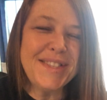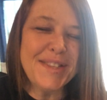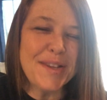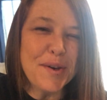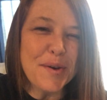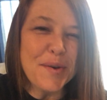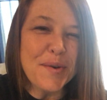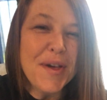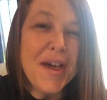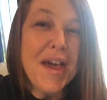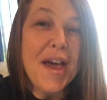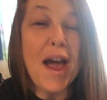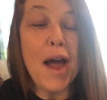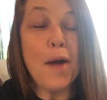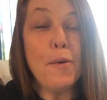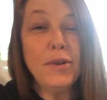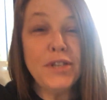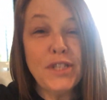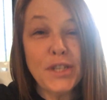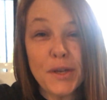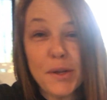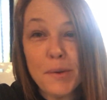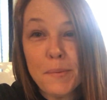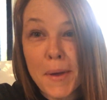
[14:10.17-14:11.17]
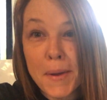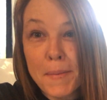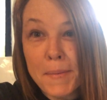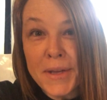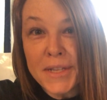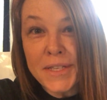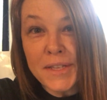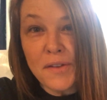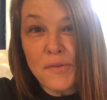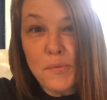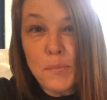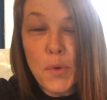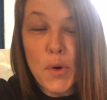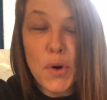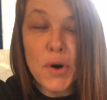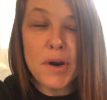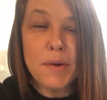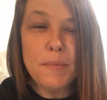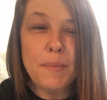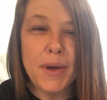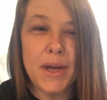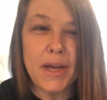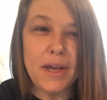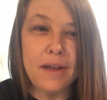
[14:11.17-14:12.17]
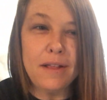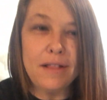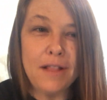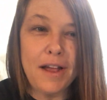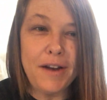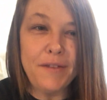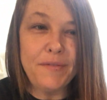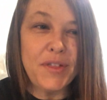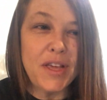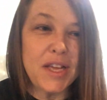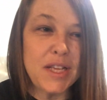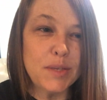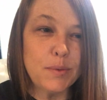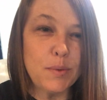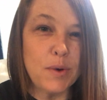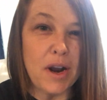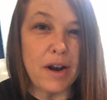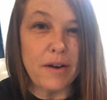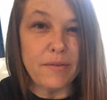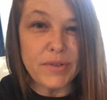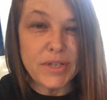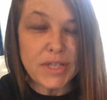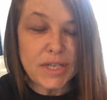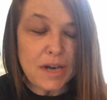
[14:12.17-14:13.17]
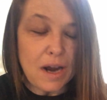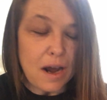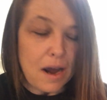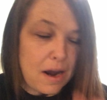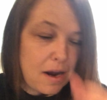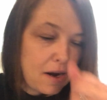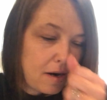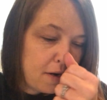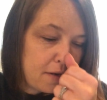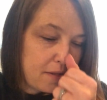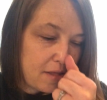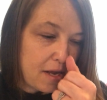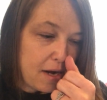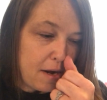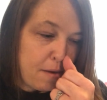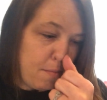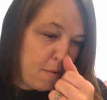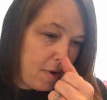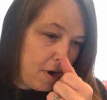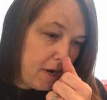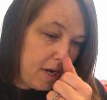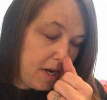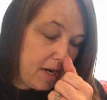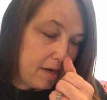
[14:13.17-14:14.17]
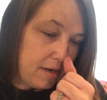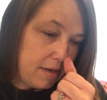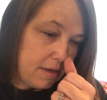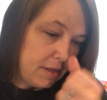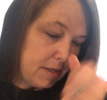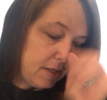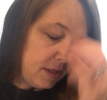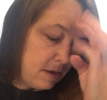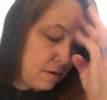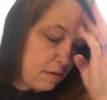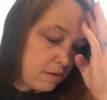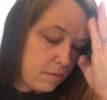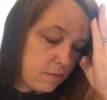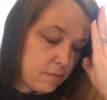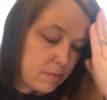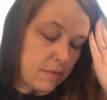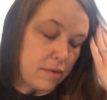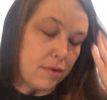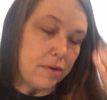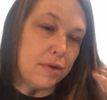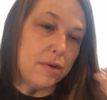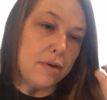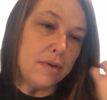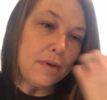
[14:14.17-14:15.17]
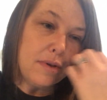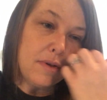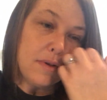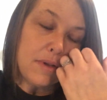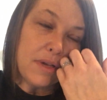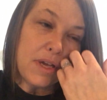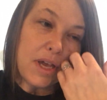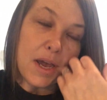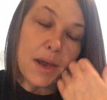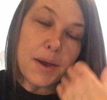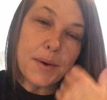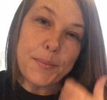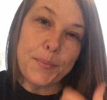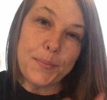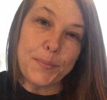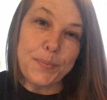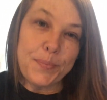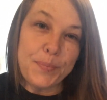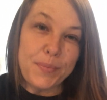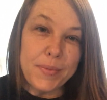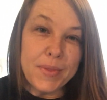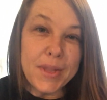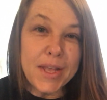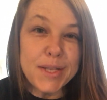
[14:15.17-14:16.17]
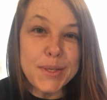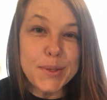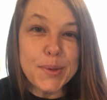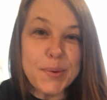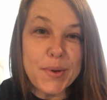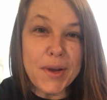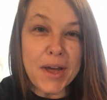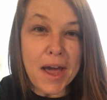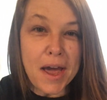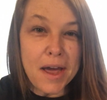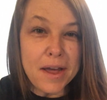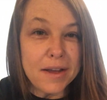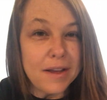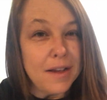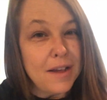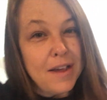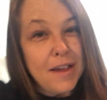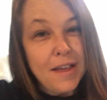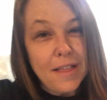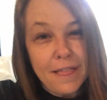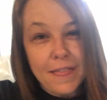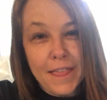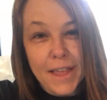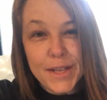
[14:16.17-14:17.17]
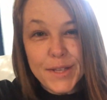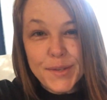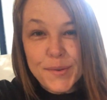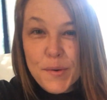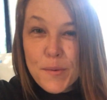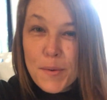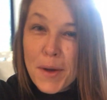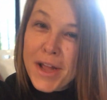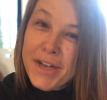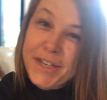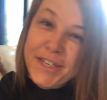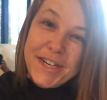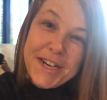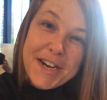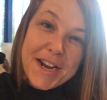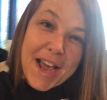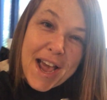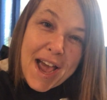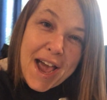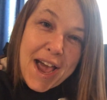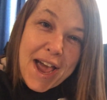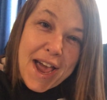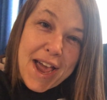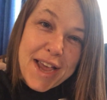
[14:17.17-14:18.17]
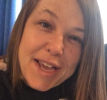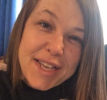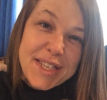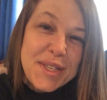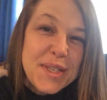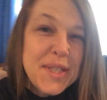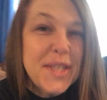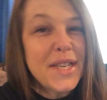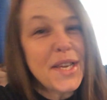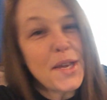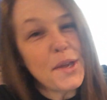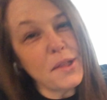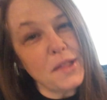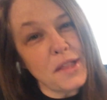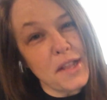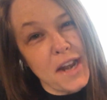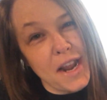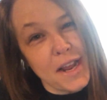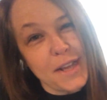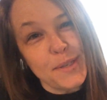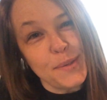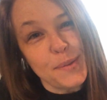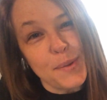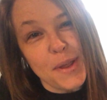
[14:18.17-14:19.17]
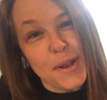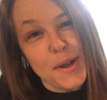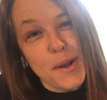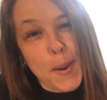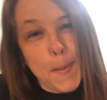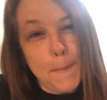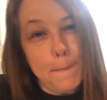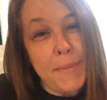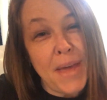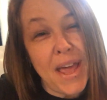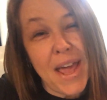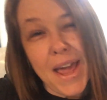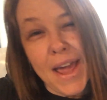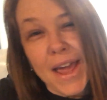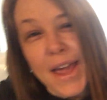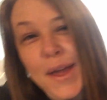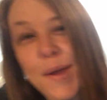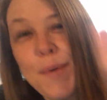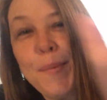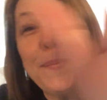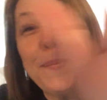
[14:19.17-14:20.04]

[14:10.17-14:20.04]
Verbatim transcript: so I wish I could bought myself more, but a lot of things were out of stock that I wanted and so yeah, that's what we got. Thanks for watching guys. I'll see you in the next one. Bye.